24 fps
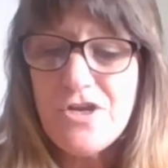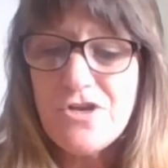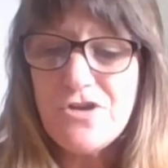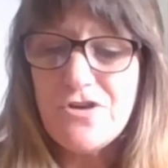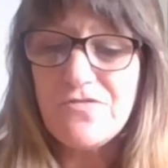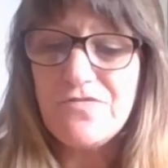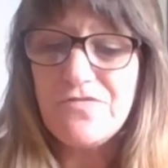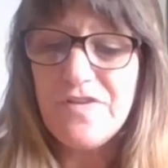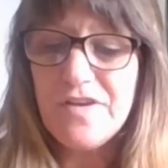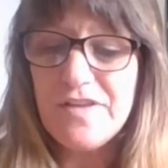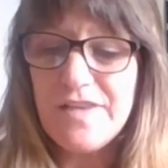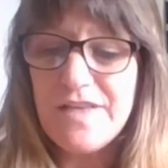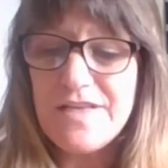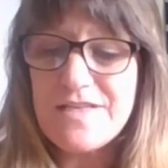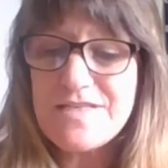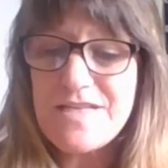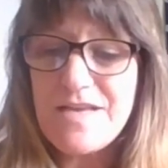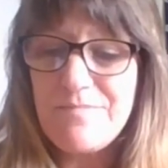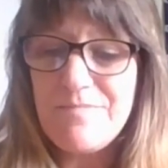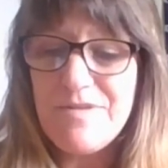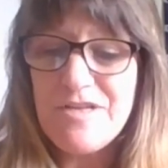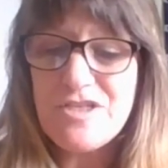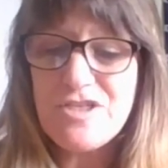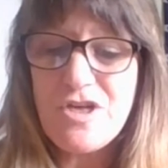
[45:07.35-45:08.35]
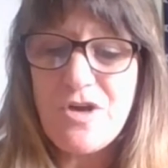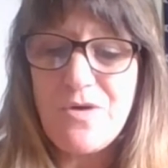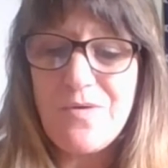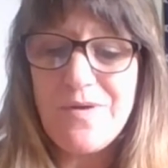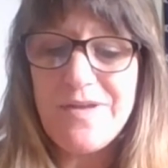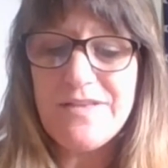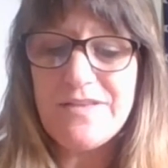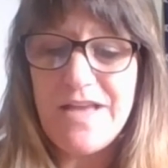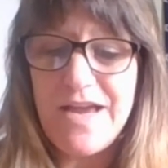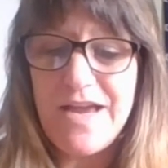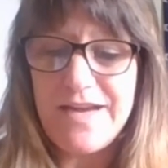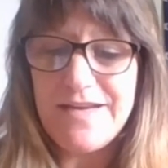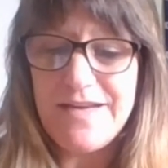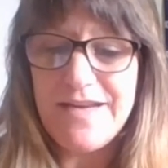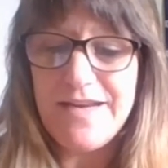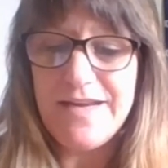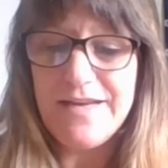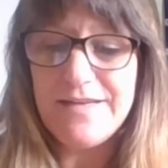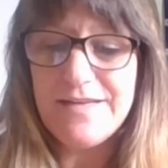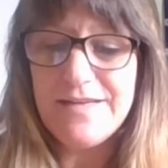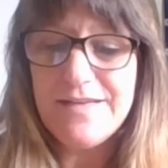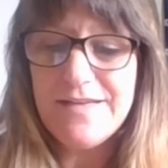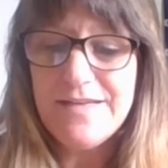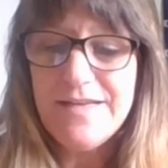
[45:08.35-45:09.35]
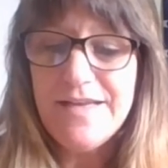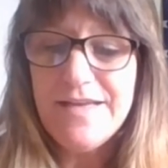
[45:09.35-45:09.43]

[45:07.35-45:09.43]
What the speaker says: Your feelings can be so enlightening.